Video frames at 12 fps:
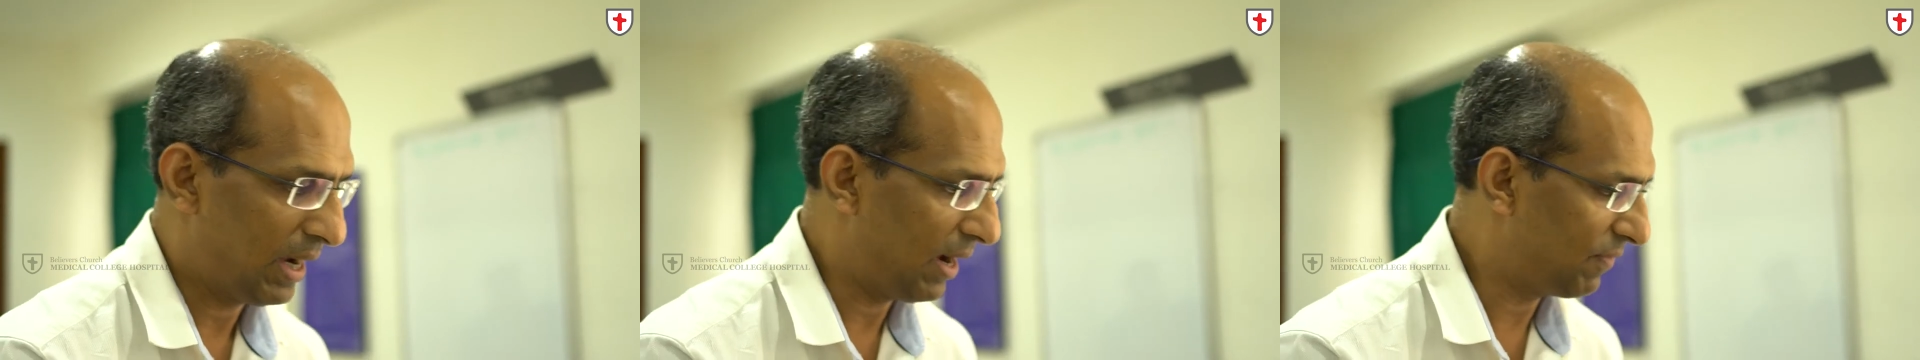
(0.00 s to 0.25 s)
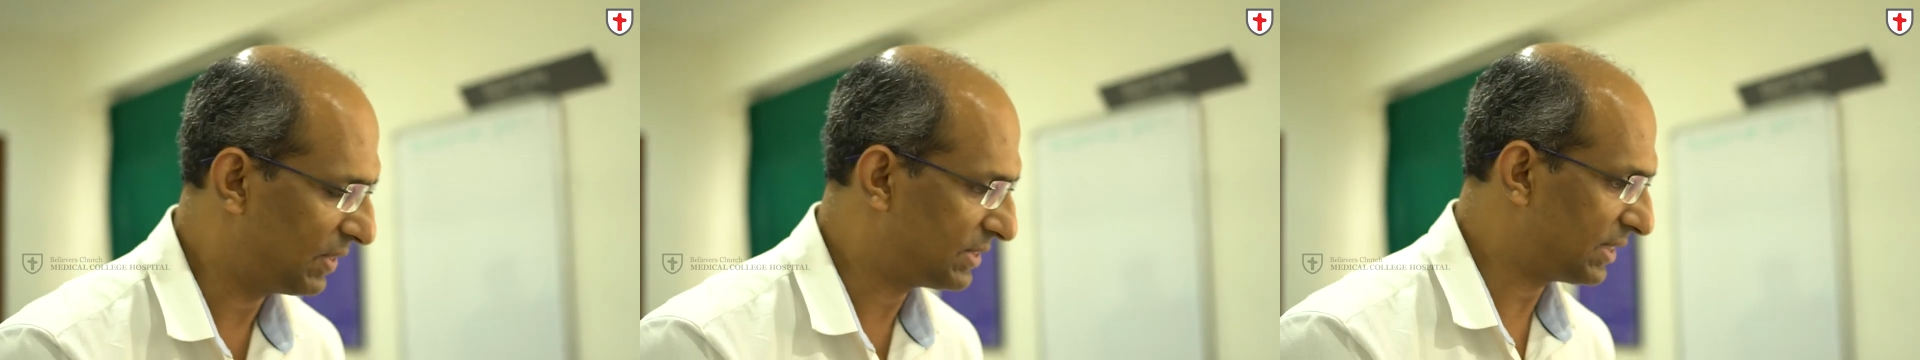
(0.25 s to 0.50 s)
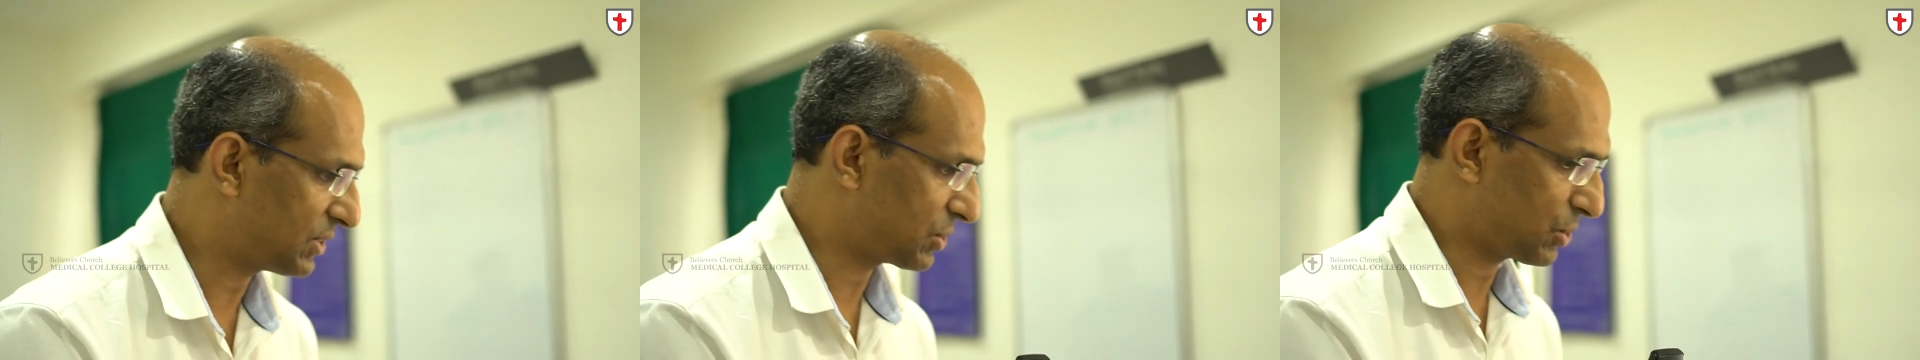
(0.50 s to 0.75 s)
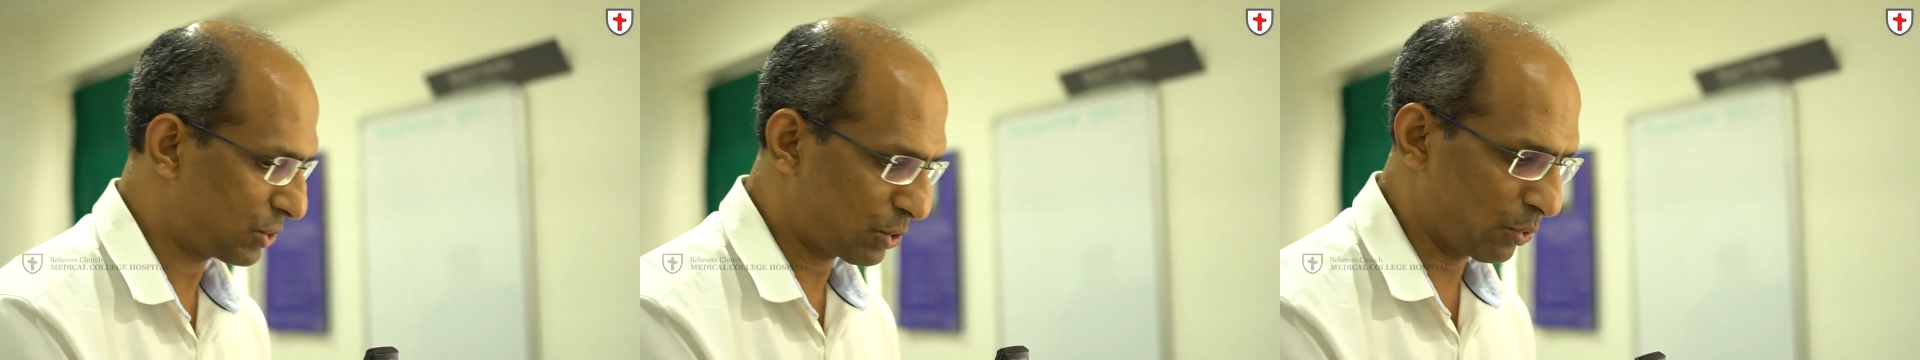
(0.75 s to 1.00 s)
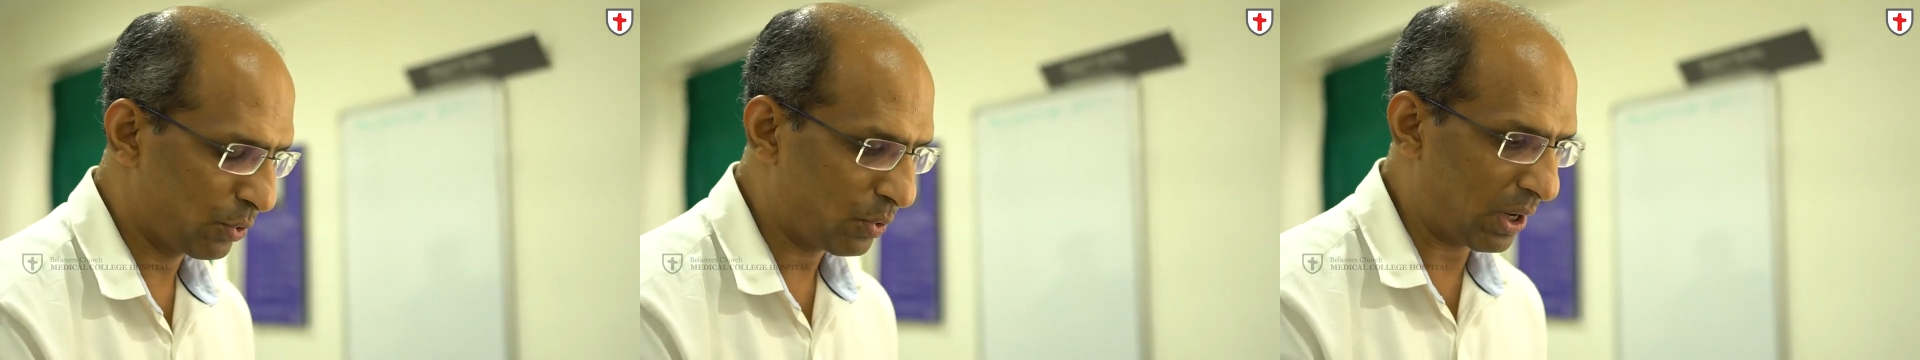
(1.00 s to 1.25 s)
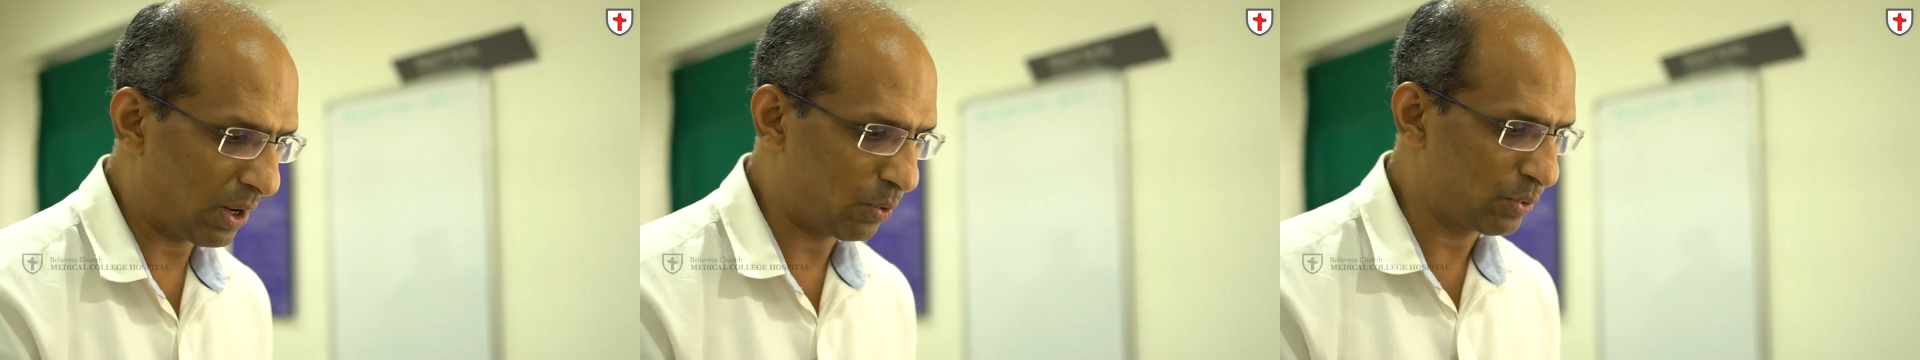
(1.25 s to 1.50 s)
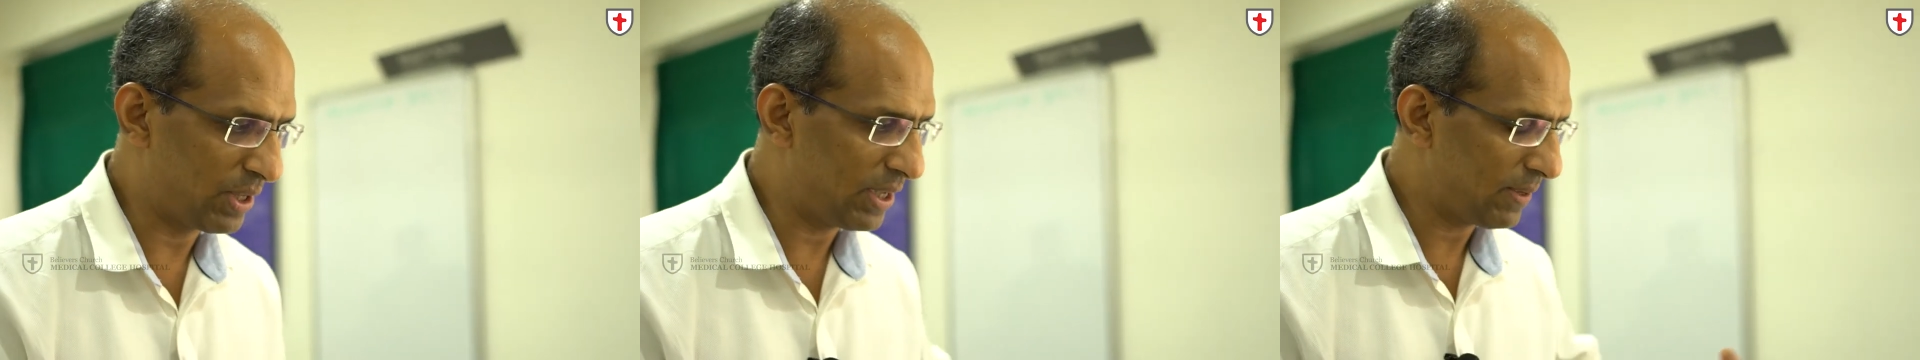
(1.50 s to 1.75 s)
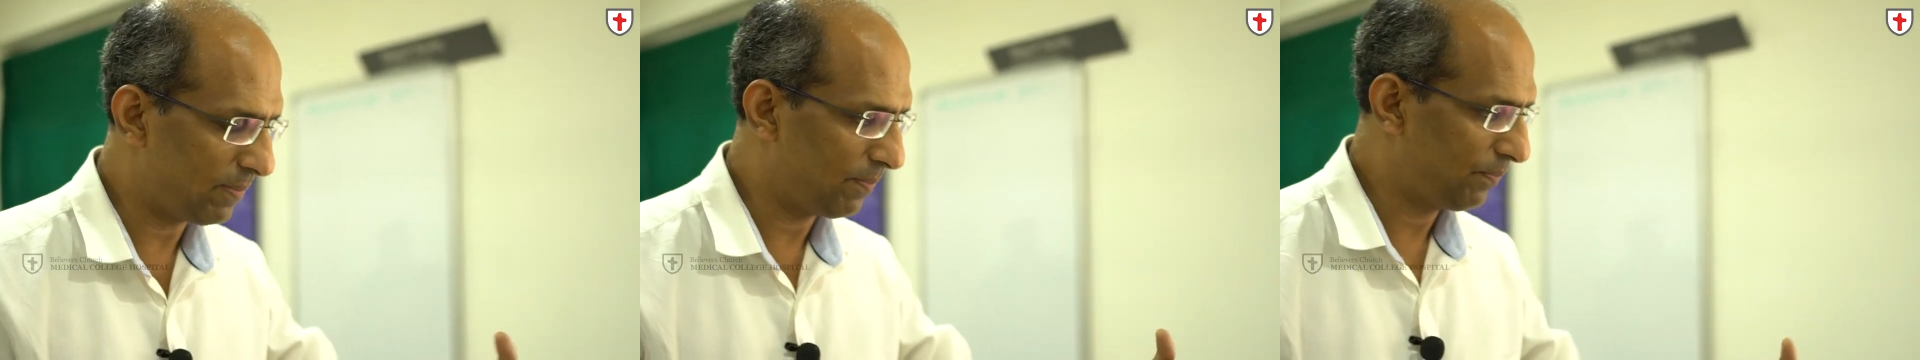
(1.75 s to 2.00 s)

I will just show you how the